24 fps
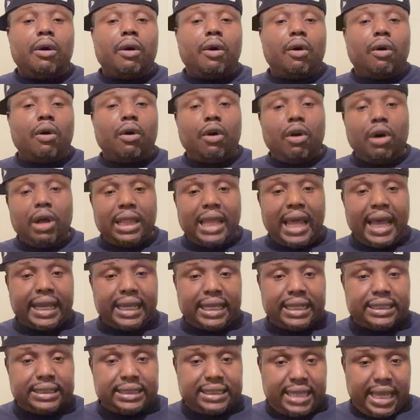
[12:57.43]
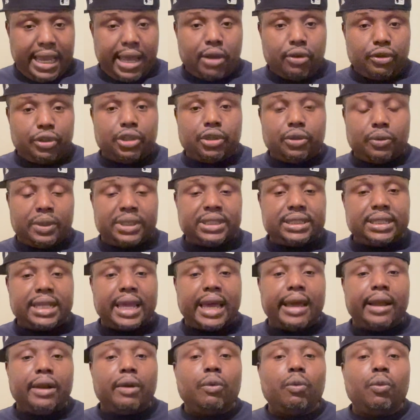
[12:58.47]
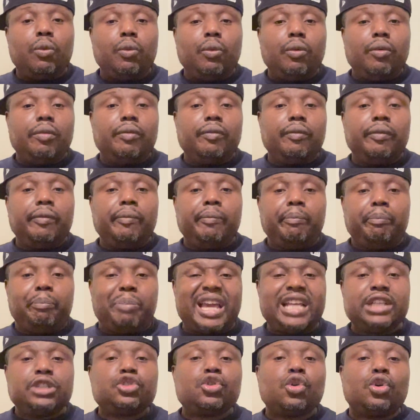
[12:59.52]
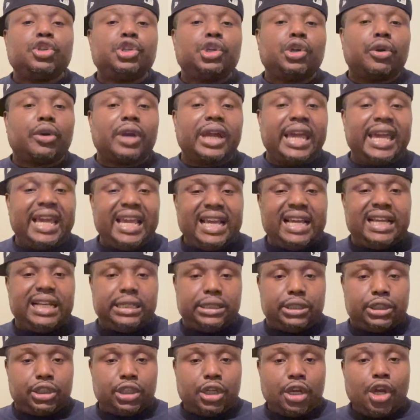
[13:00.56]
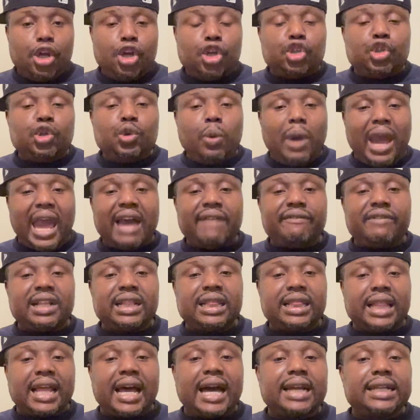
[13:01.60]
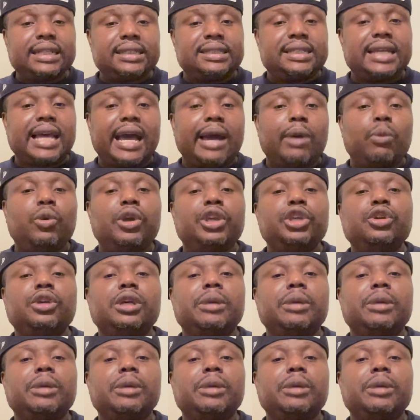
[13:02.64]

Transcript: All I can tell you is that based on your age, you have a lot of time where you can